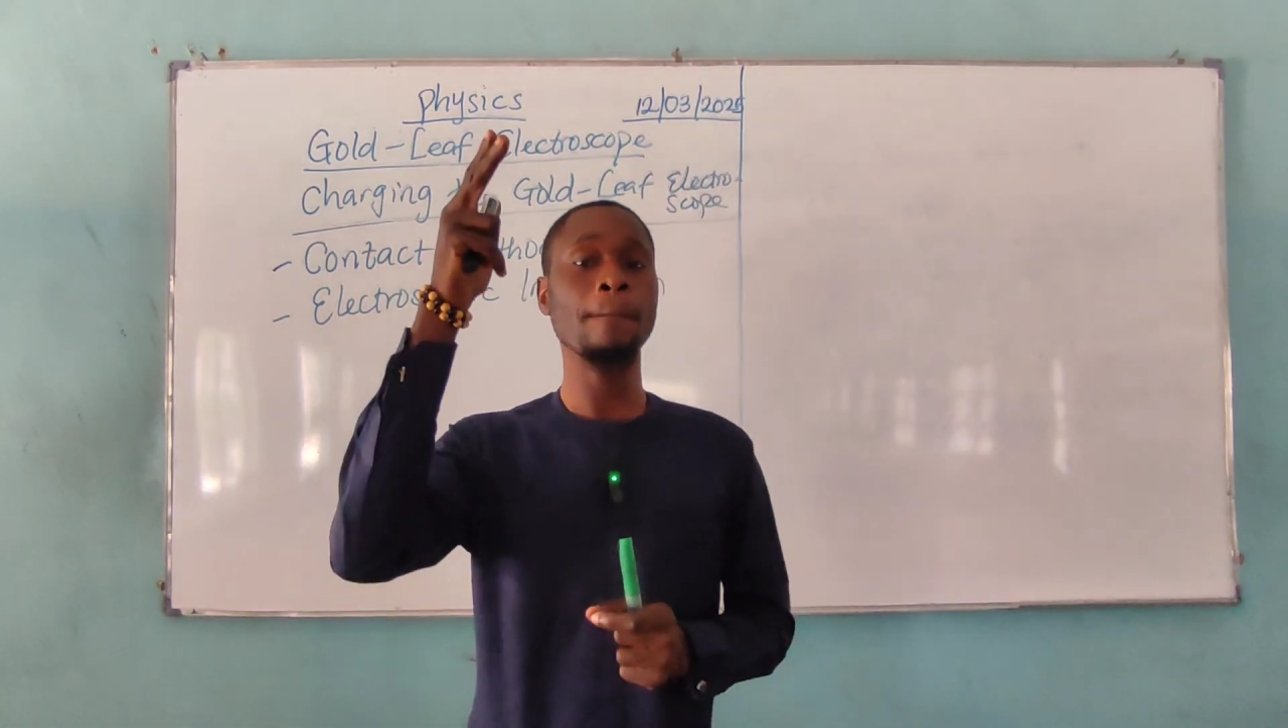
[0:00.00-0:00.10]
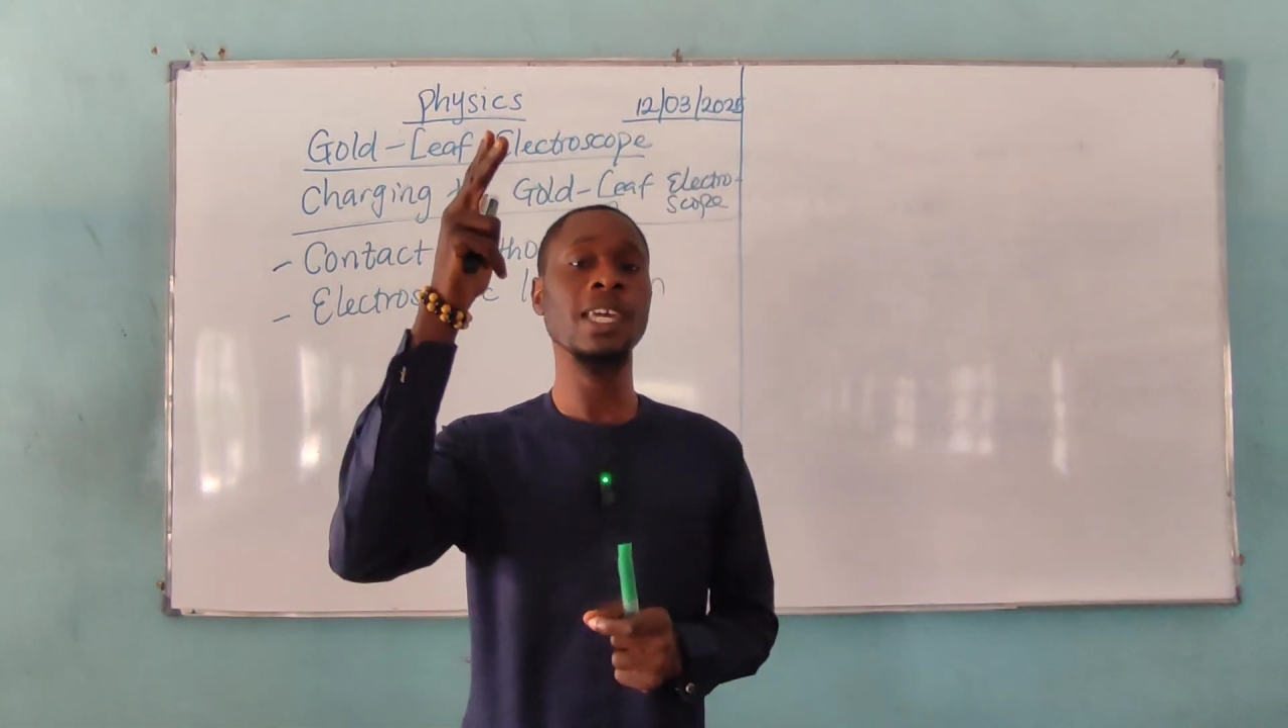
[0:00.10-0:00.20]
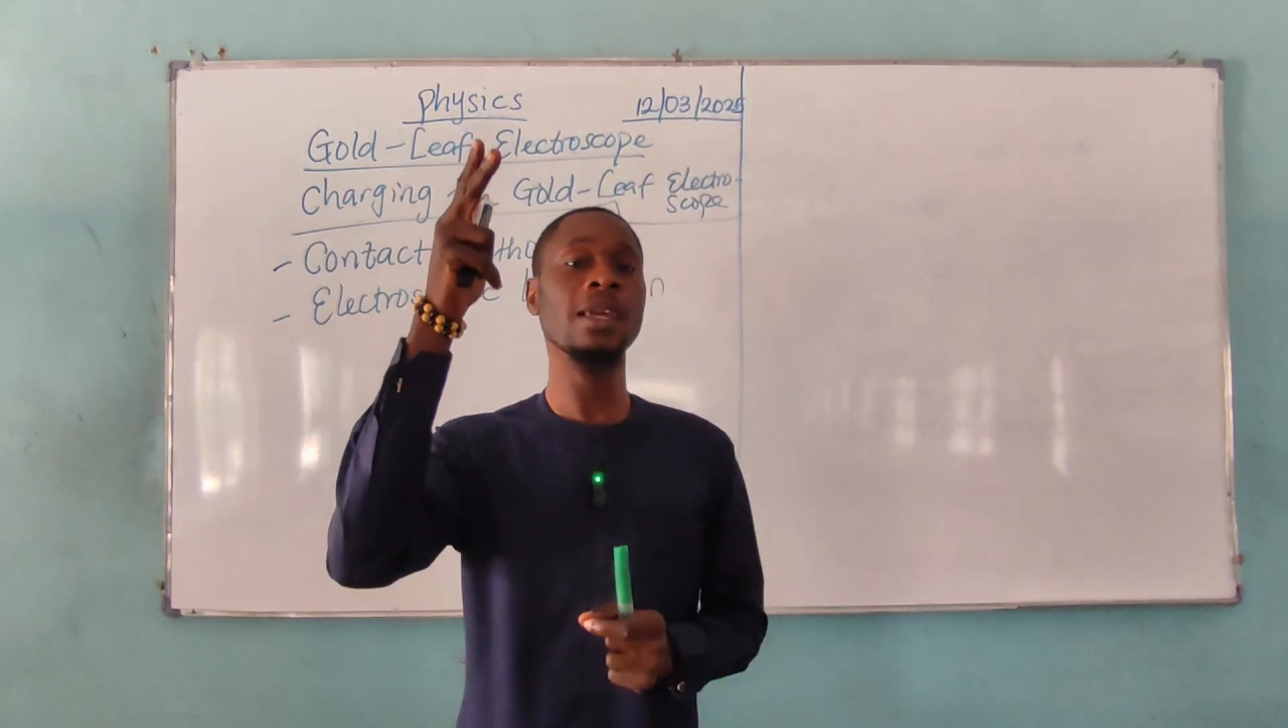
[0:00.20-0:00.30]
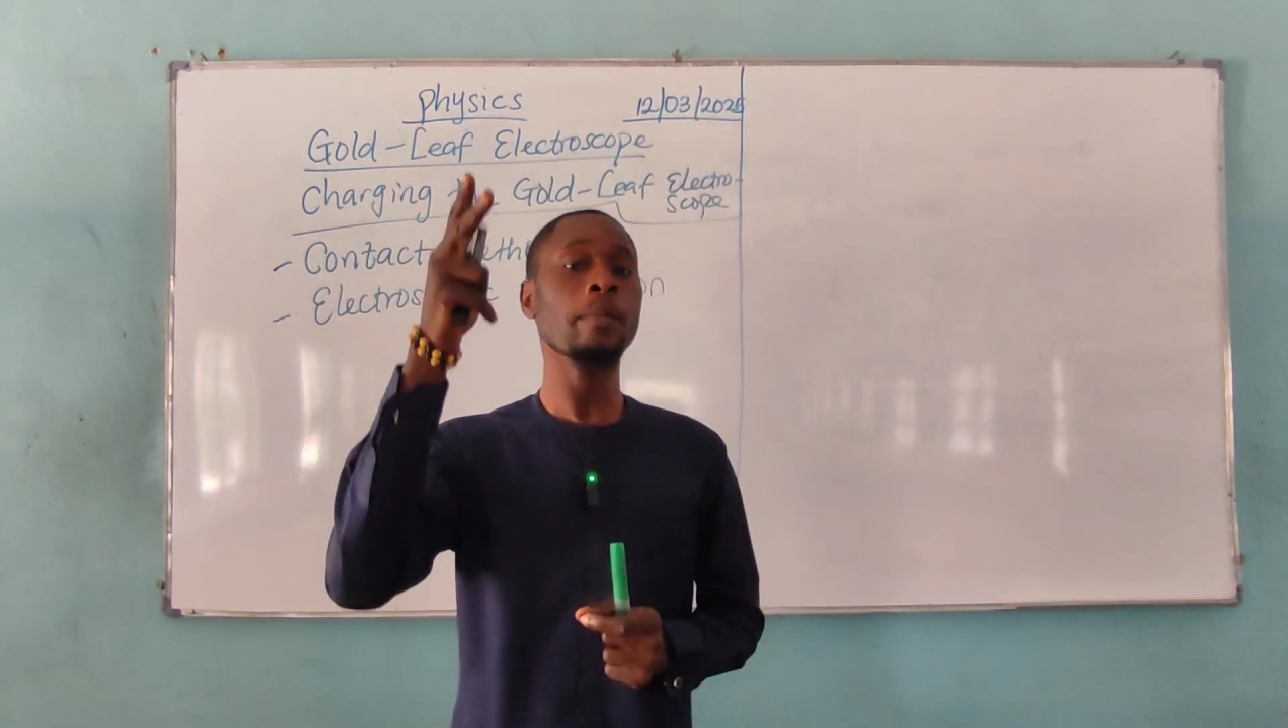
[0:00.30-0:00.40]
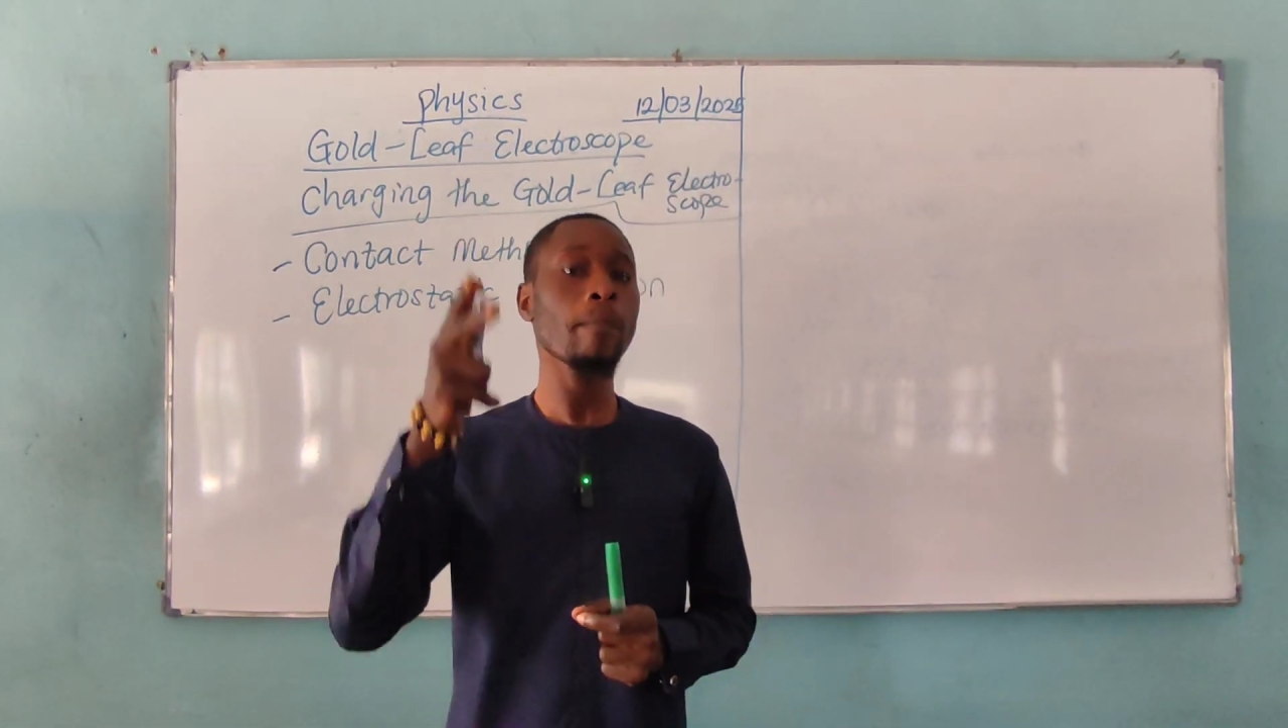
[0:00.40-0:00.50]

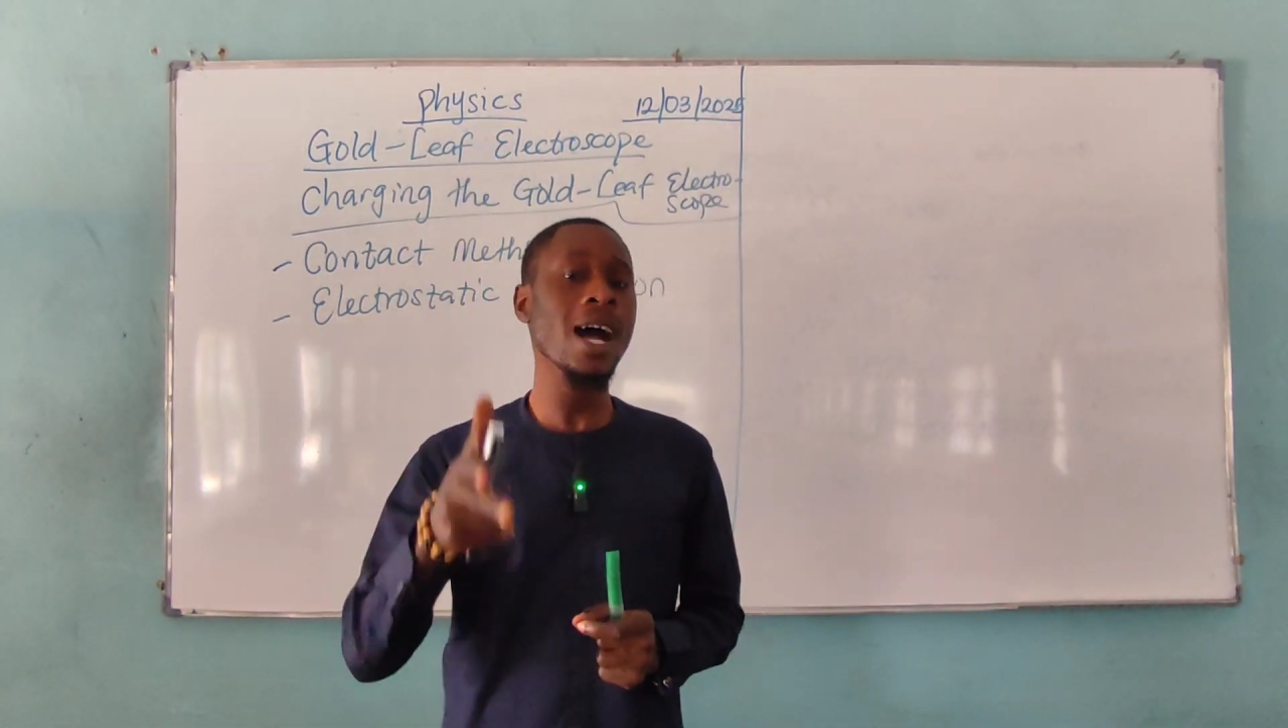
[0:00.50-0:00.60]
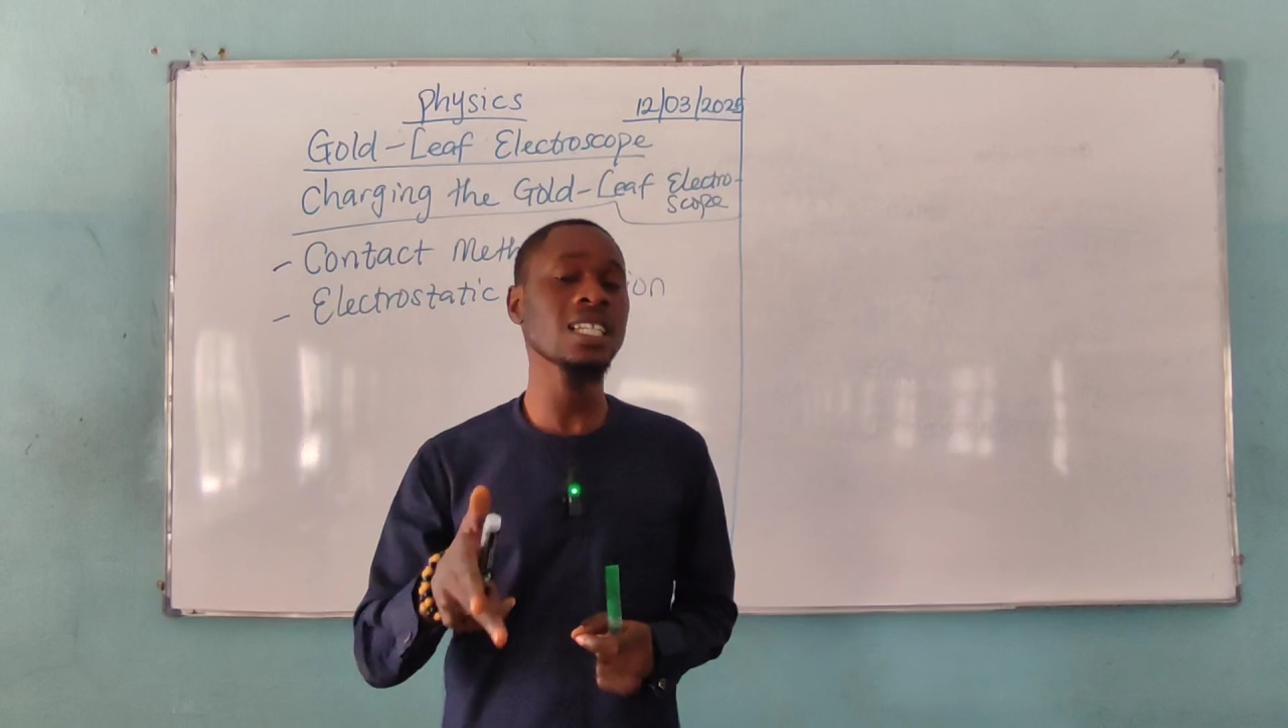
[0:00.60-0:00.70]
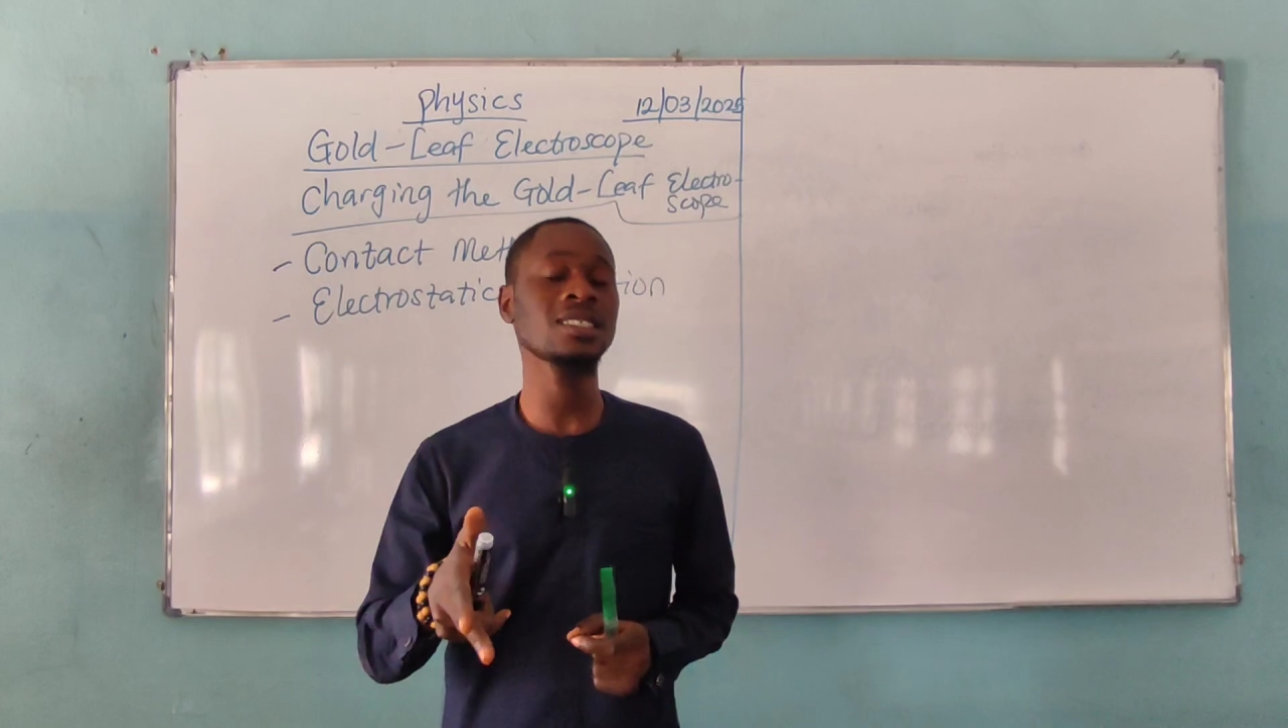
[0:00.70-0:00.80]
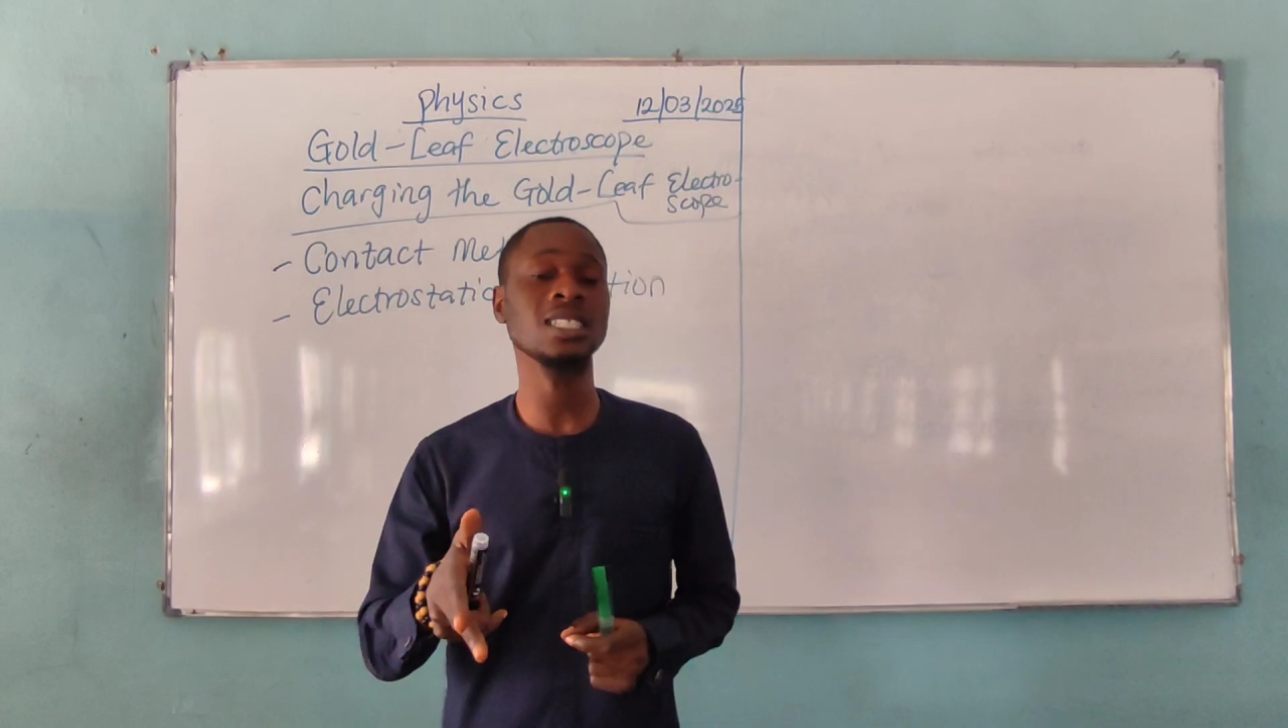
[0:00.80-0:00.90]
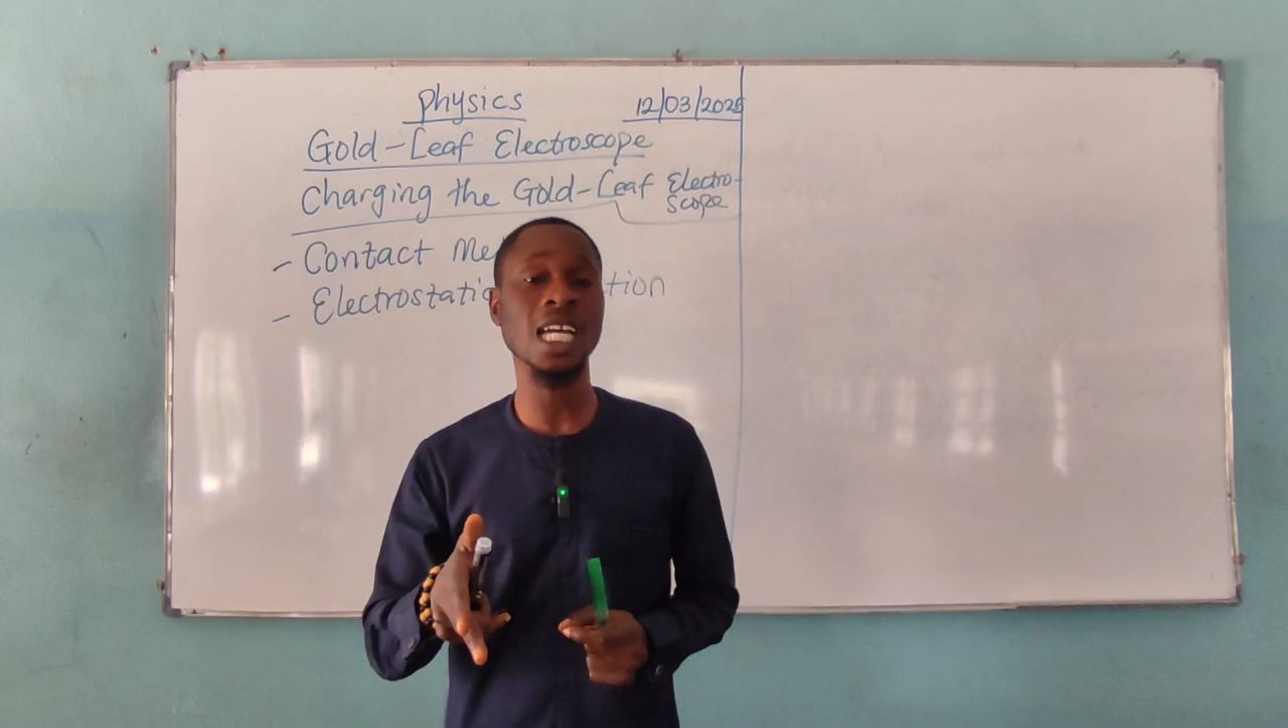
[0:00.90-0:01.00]
Being passed